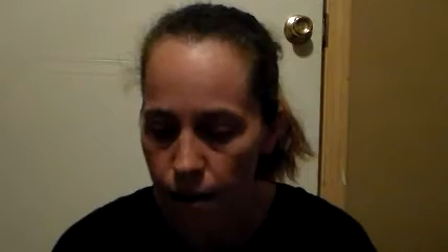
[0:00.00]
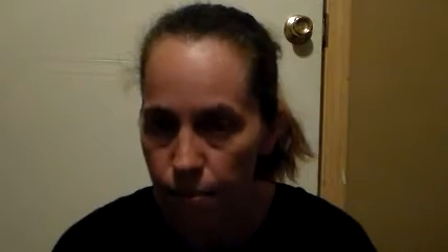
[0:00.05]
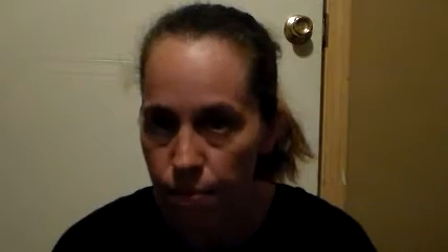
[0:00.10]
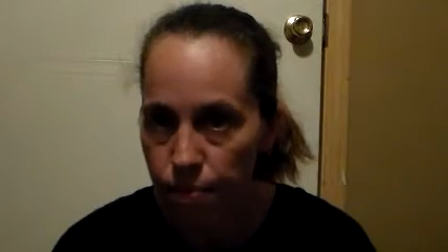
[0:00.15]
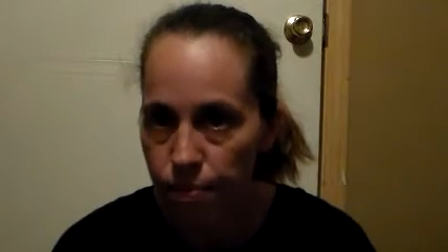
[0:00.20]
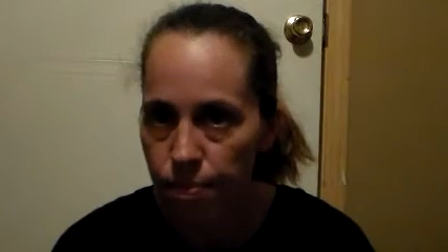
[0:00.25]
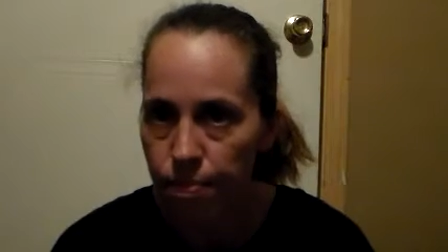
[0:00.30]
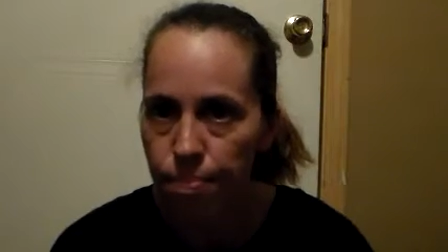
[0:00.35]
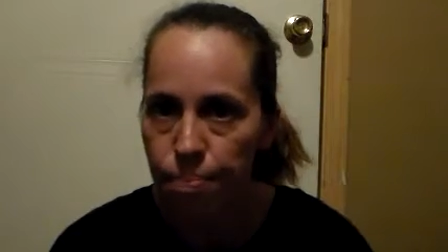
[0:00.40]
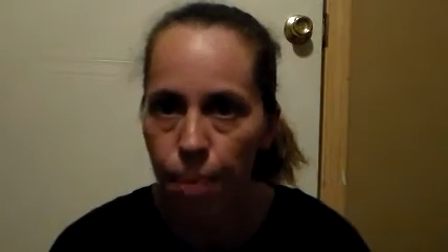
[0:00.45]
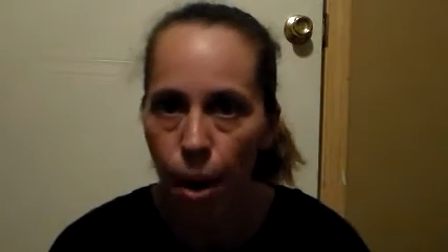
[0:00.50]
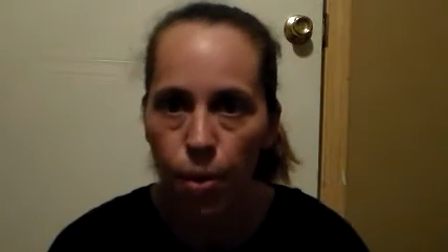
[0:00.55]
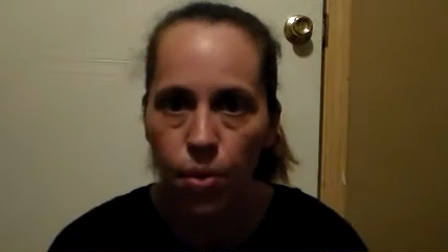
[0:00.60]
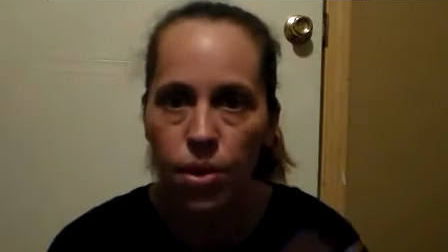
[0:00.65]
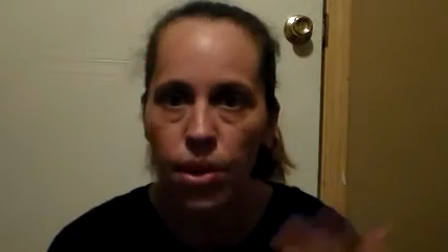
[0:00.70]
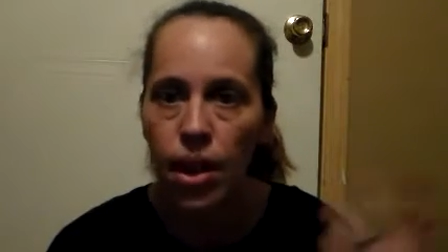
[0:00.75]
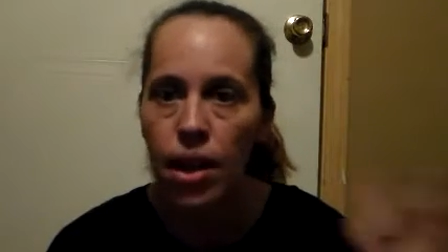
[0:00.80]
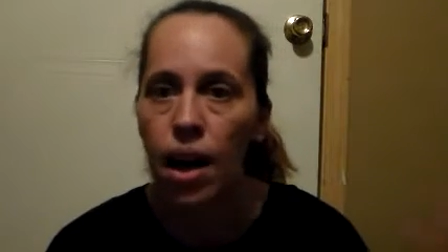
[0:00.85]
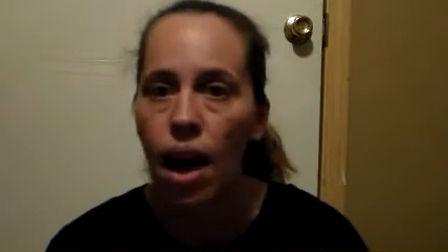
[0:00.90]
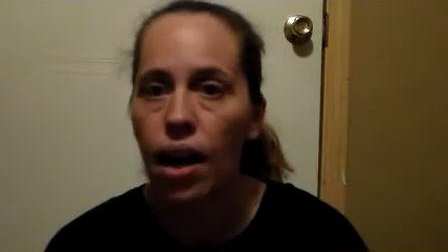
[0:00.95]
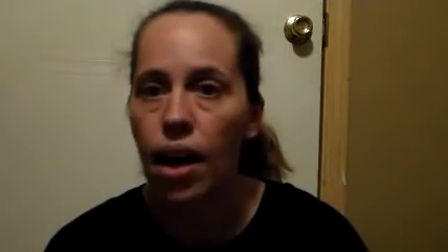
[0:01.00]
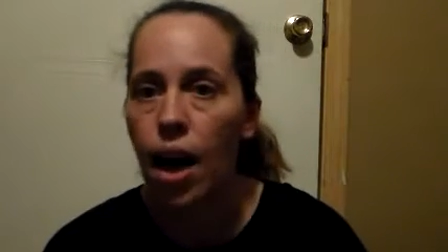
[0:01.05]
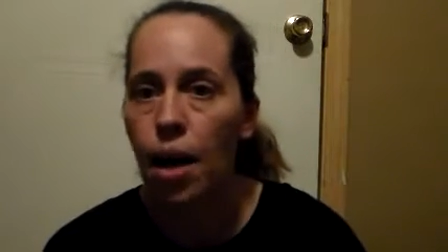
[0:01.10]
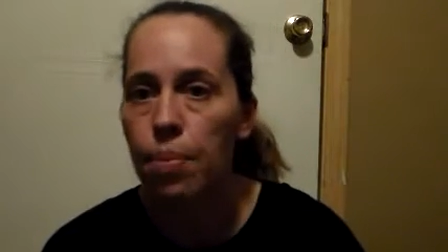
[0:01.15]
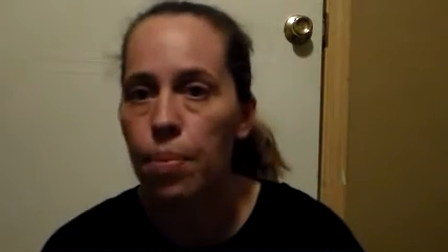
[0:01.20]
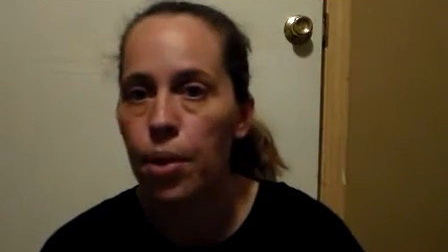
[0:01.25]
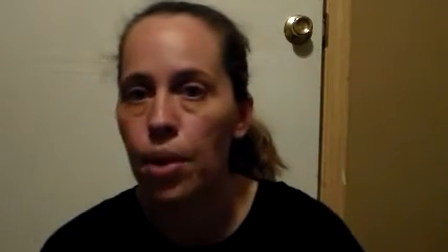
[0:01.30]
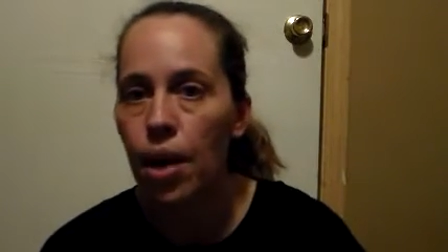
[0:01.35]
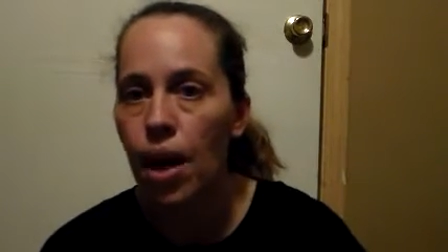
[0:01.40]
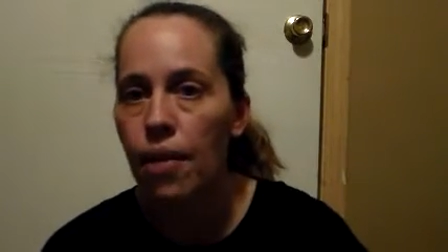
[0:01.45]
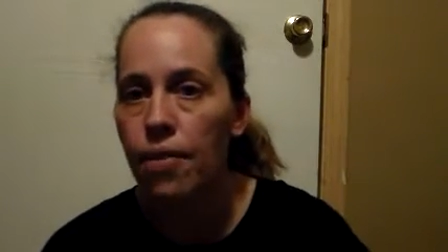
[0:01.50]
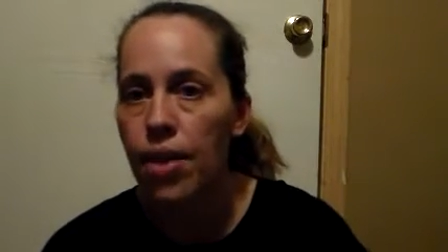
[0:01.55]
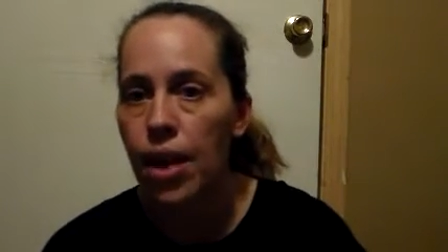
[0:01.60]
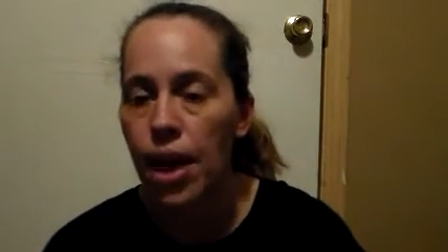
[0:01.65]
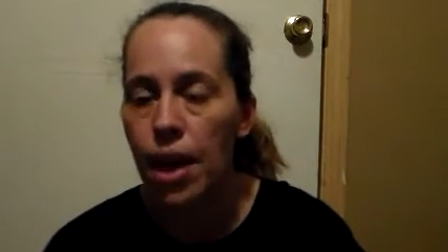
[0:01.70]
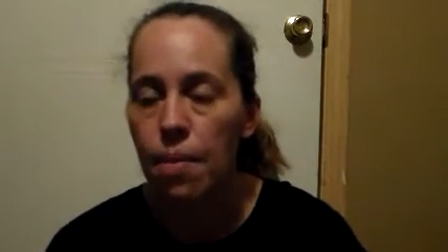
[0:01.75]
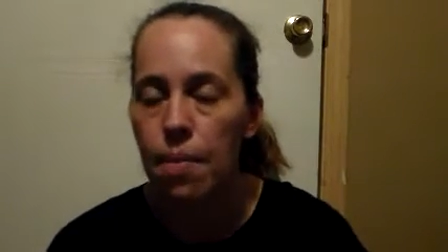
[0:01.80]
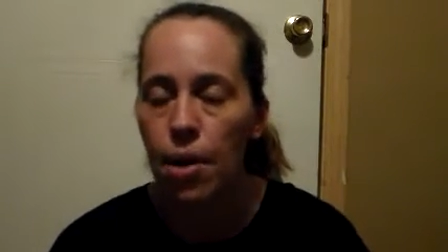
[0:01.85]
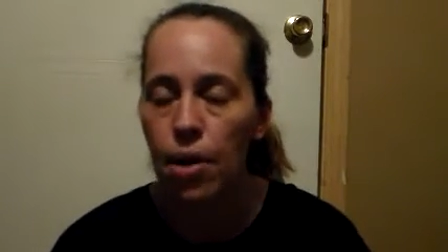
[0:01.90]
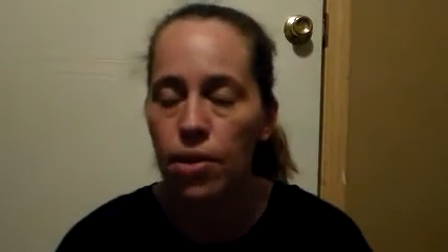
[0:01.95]
I posted a couple
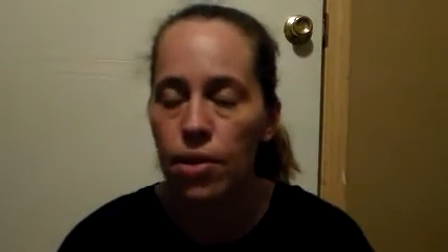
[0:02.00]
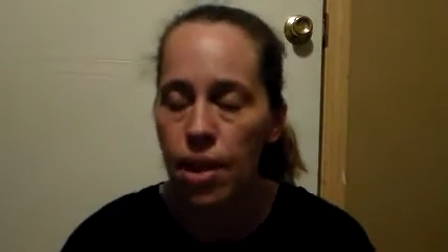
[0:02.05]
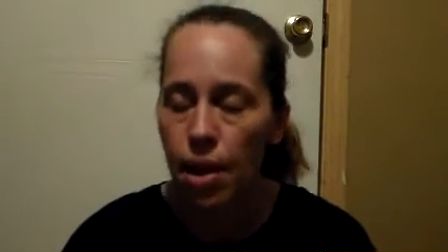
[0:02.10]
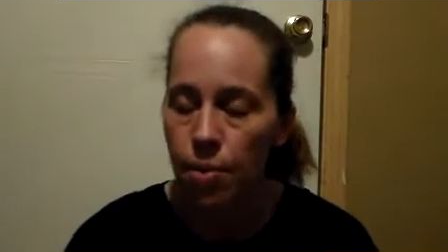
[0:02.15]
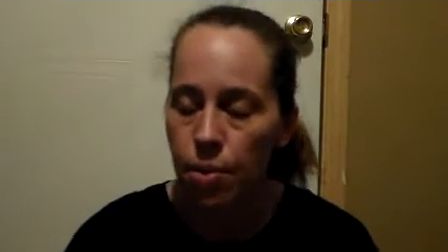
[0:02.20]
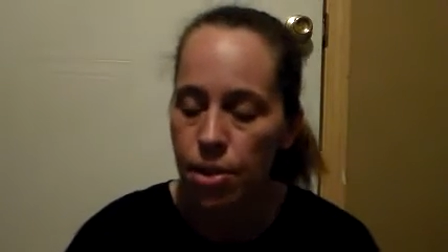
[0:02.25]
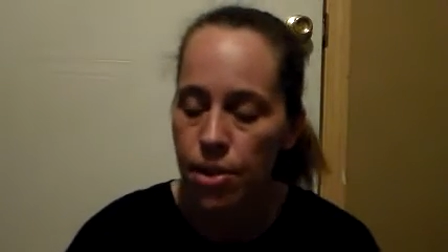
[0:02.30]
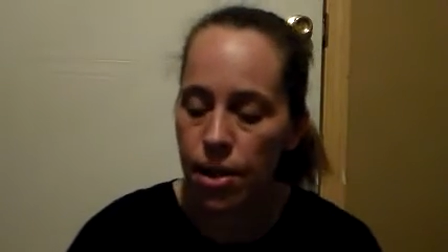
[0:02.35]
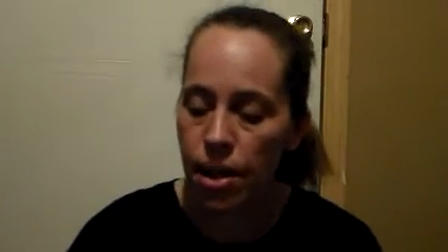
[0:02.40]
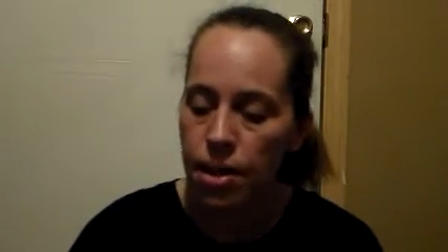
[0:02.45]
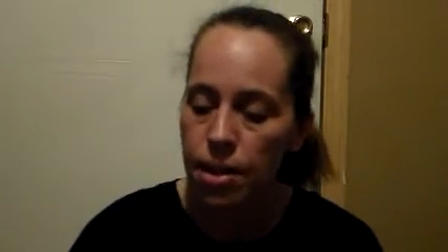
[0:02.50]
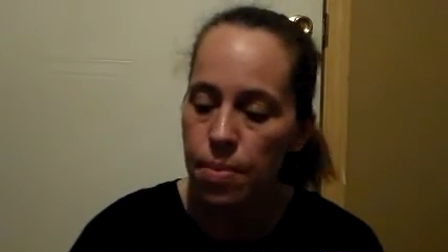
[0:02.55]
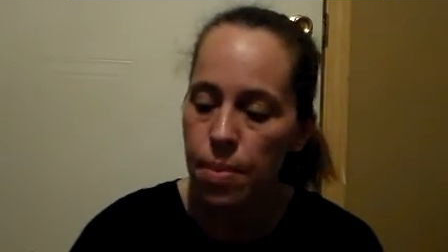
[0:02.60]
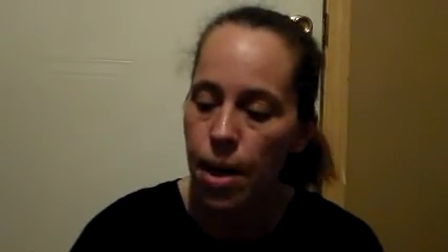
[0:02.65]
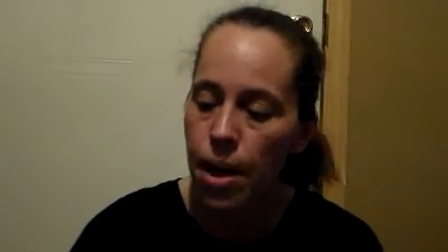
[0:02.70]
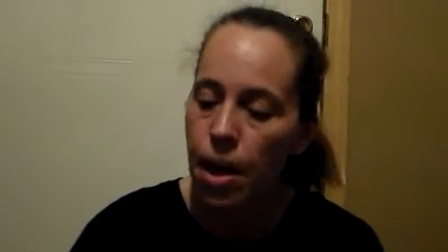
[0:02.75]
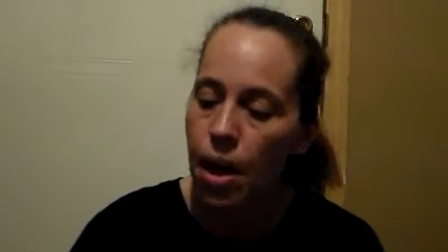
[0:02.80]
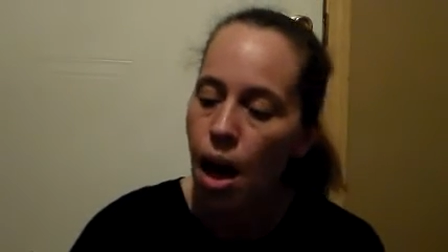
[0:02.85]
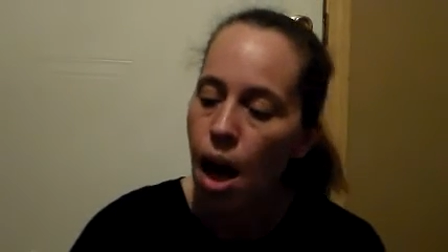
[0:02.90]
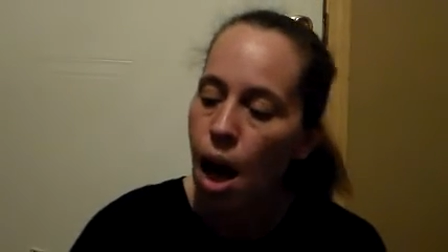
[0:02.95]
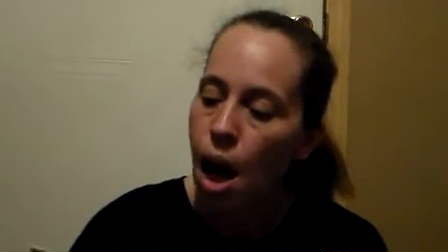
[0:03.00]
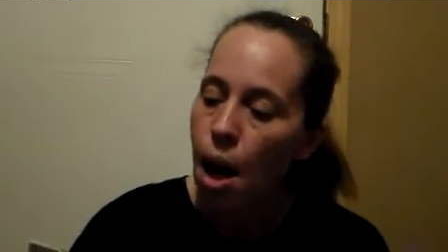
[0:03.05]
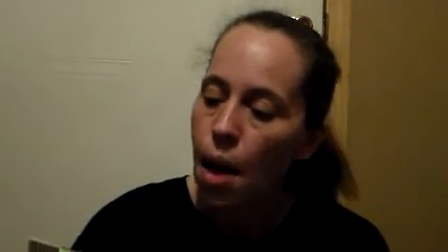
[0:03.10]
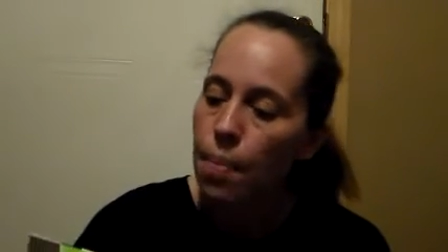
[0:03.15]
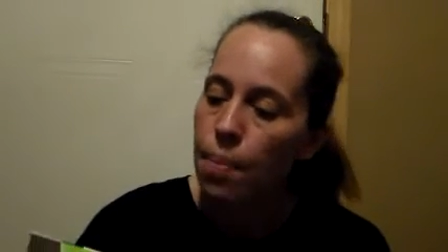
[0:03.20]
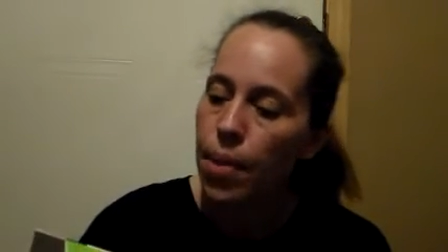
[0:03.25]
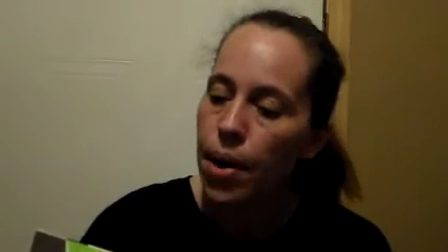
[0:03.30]
of the emails that were sent to me,